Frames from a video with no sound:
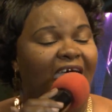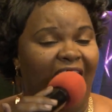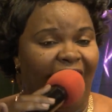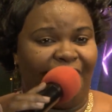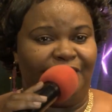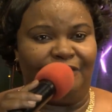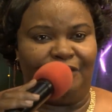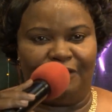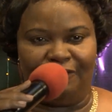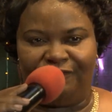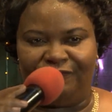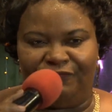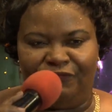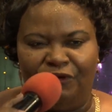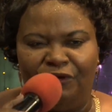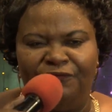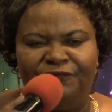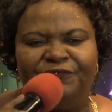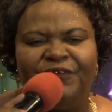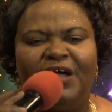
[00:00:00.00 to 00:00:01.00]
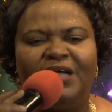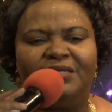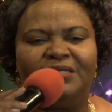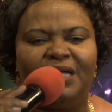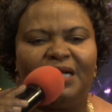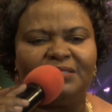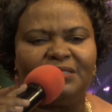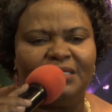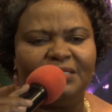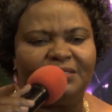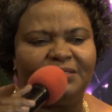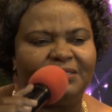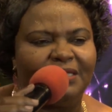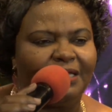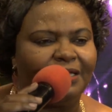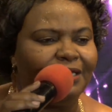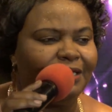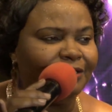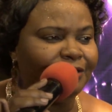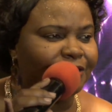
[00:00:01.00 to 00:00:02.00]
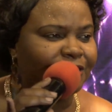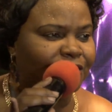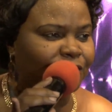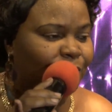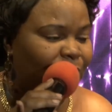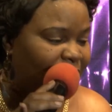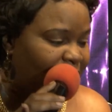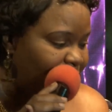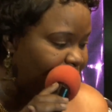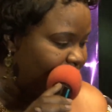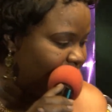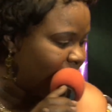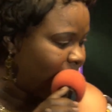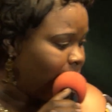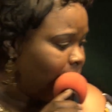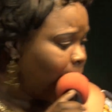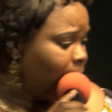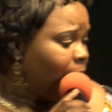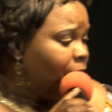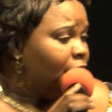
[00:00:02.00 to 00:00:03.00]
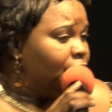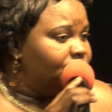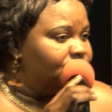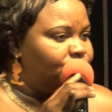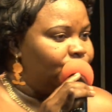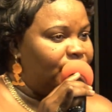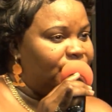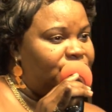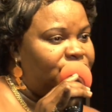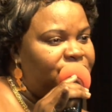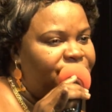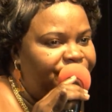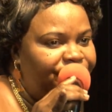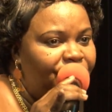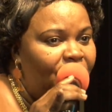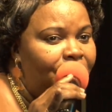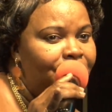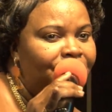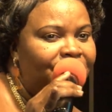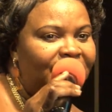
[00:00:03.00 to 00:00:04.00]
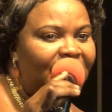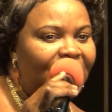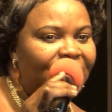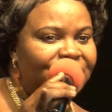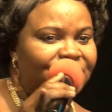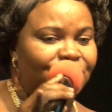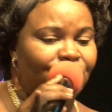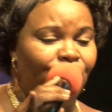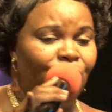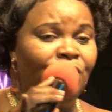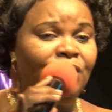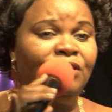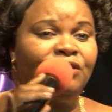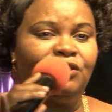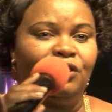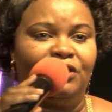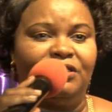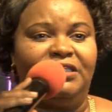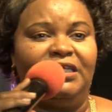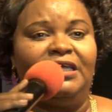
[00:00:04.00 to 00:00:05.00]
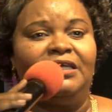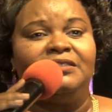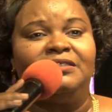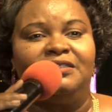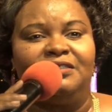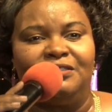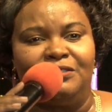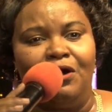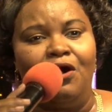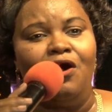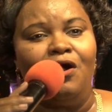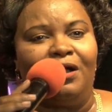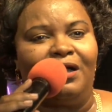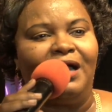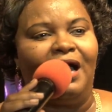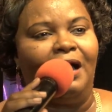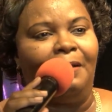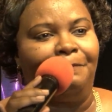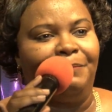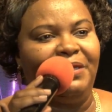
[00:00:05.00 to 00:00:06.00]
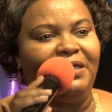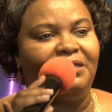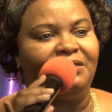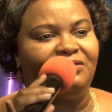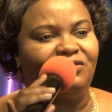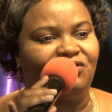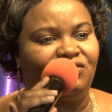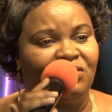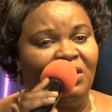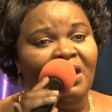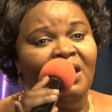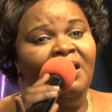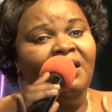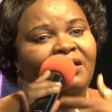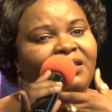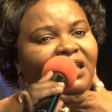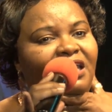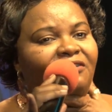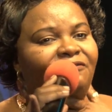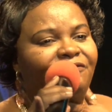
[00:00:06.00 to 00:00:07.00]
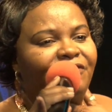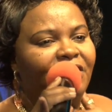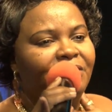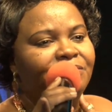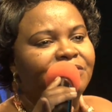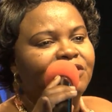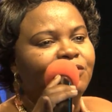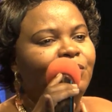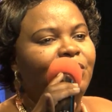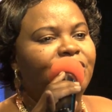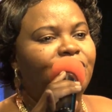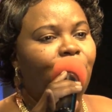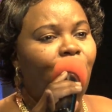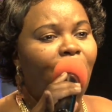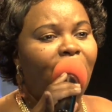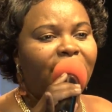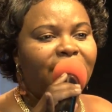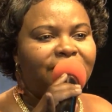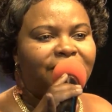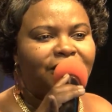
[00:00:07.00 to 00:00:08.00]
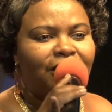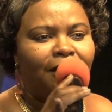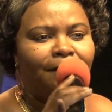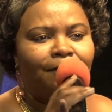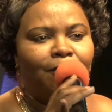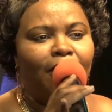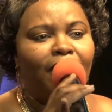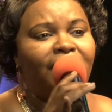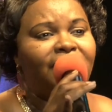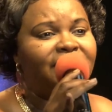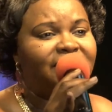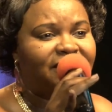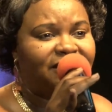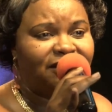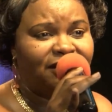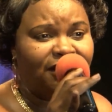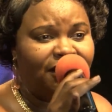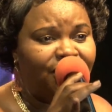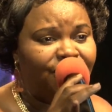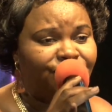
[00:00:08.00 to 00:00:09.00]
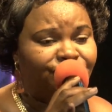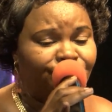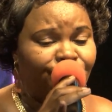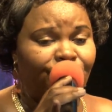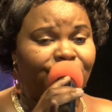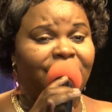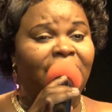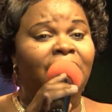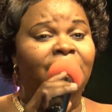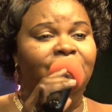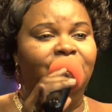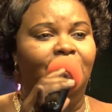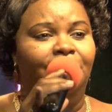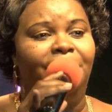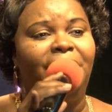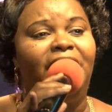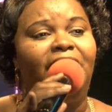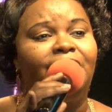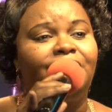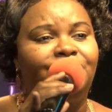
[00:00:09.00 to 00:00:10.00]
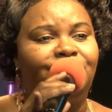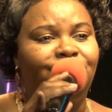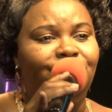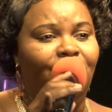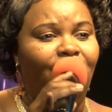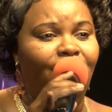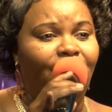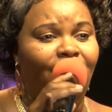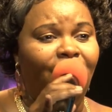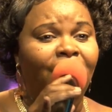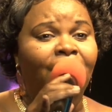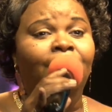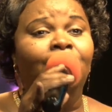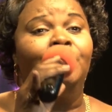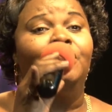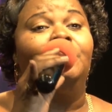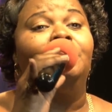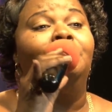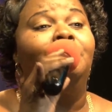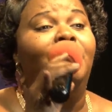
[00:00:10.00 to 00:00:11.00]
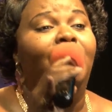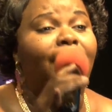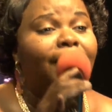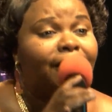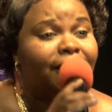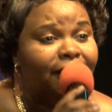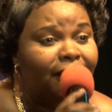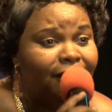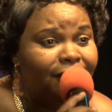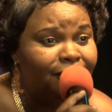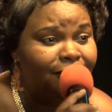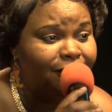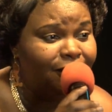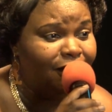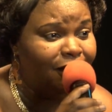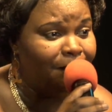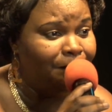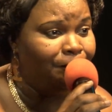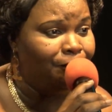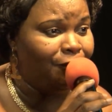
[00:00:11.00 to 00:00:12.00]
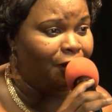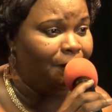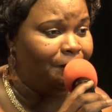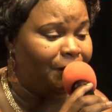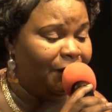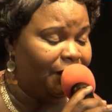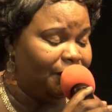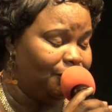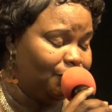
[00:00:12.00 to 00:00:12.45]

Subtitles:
And if you find that he's singing sweet, switch from Kaiso to the soca beat. Give him sweet oil to moisten his throat to make sure he making the proper